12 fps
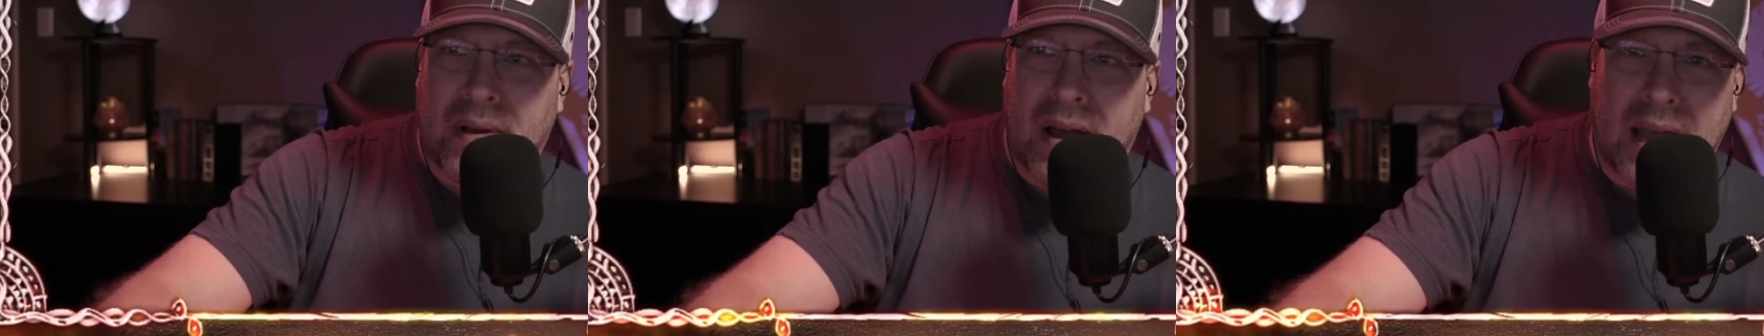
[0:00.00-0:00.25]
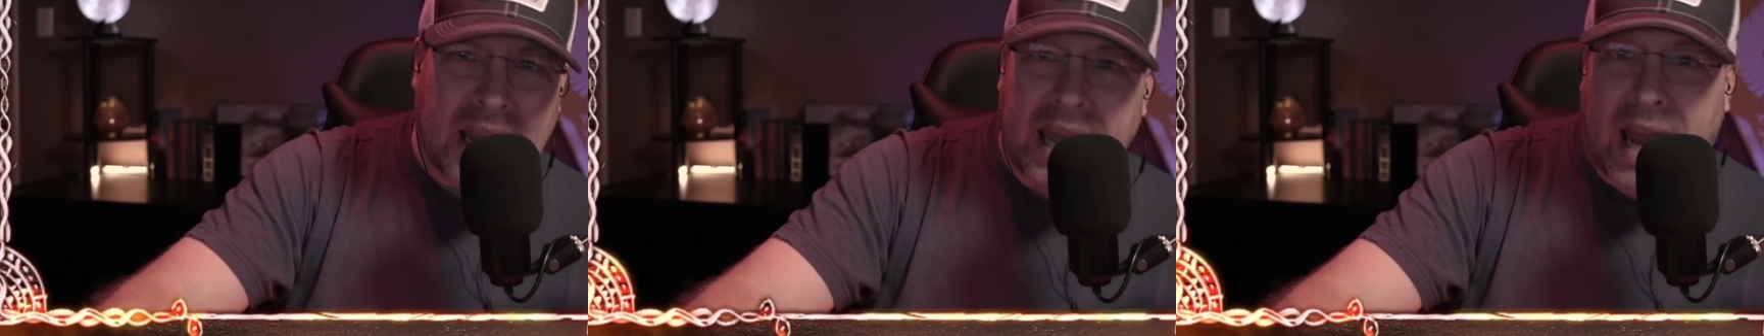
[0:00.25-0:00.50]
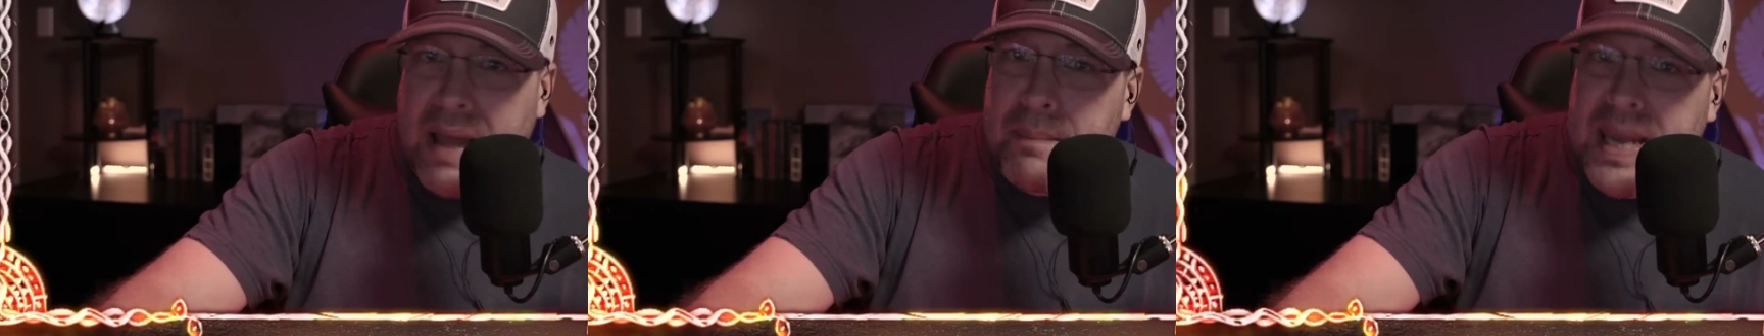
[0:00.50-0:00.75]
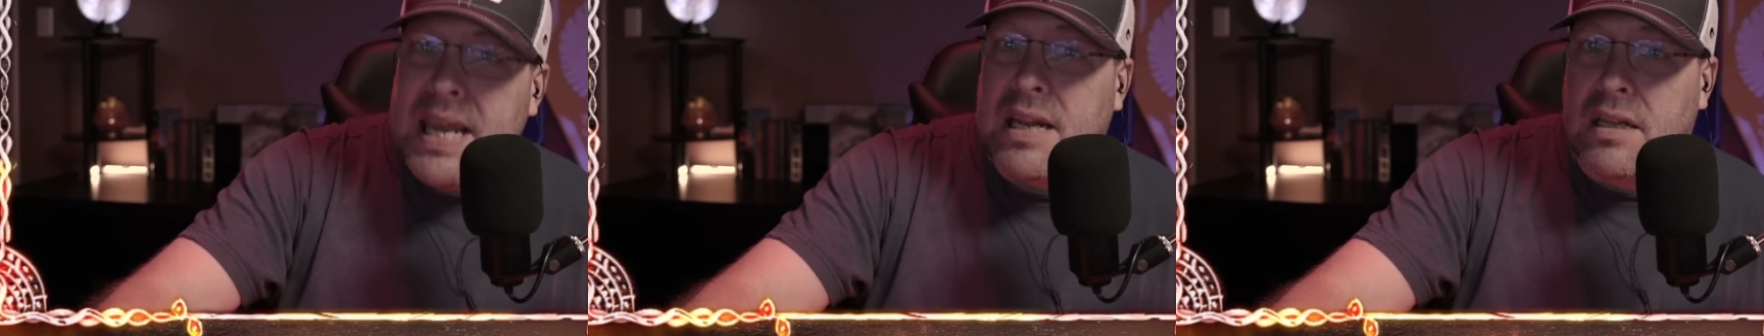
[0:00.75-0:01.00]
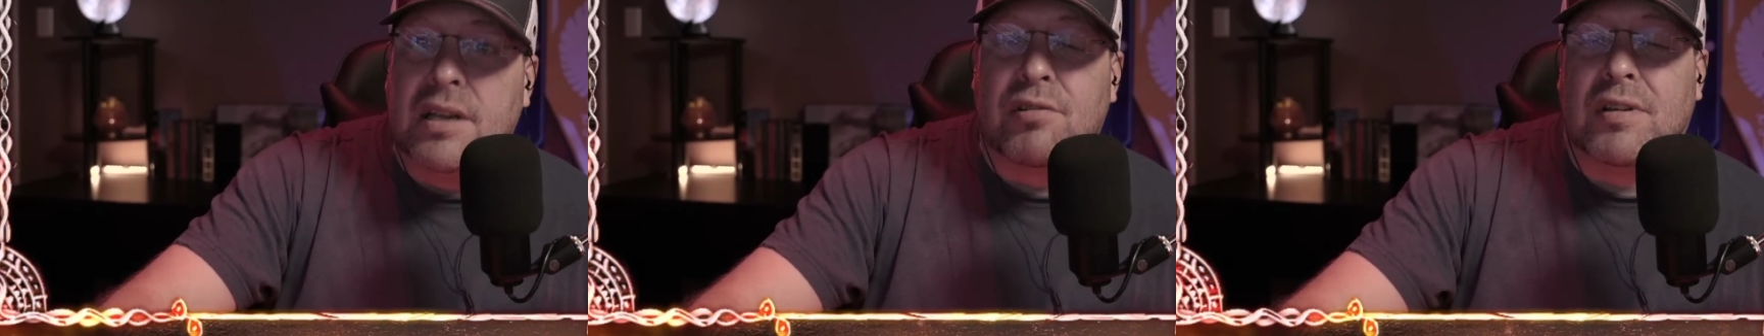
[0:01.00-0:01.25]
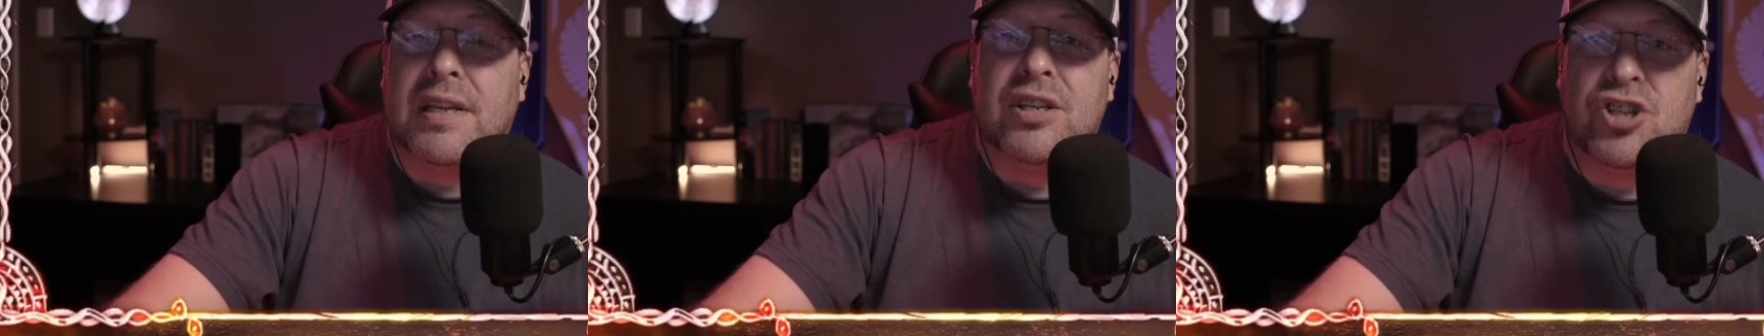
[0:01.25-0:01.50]
and I mean
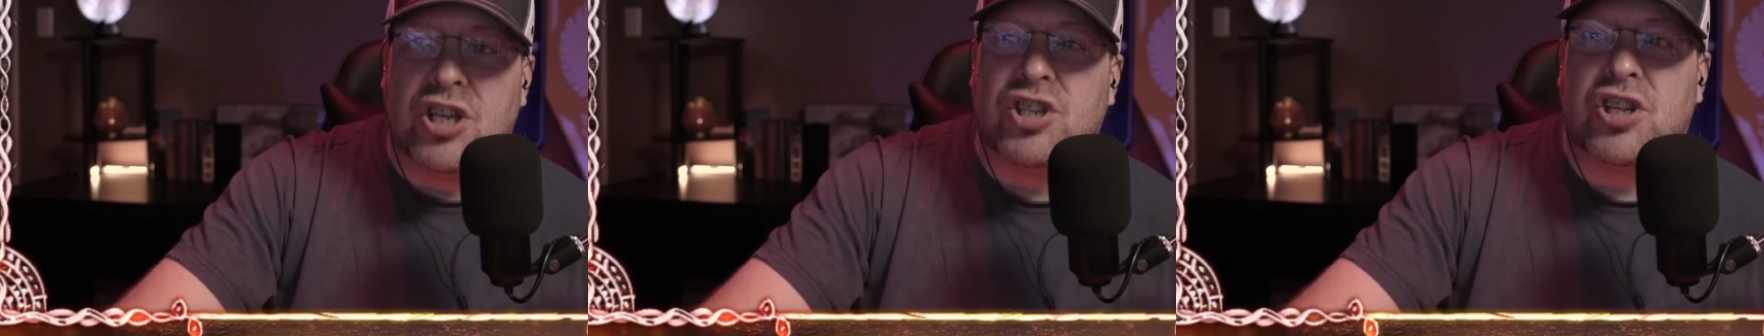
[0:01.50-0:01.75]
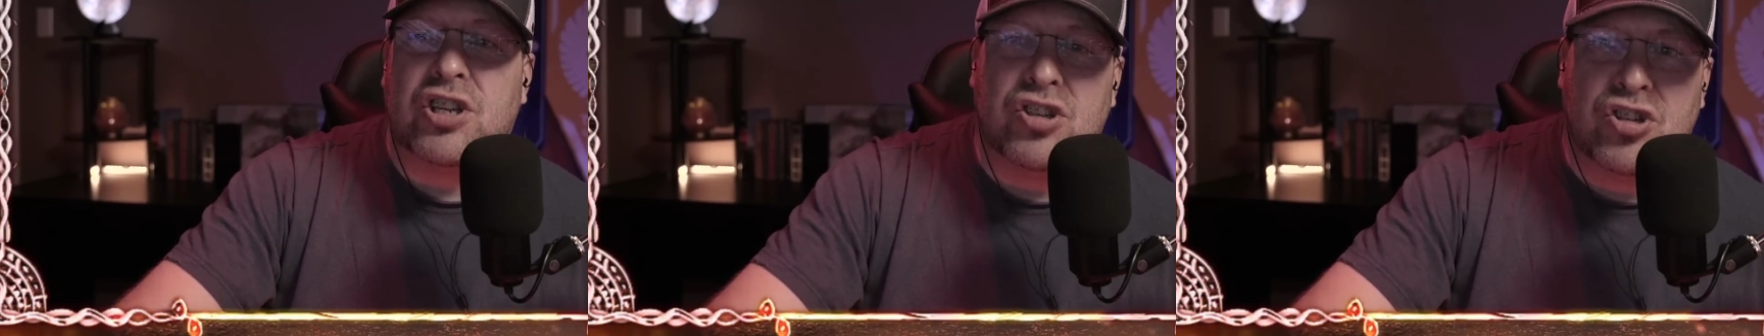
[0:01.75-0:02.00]
literally just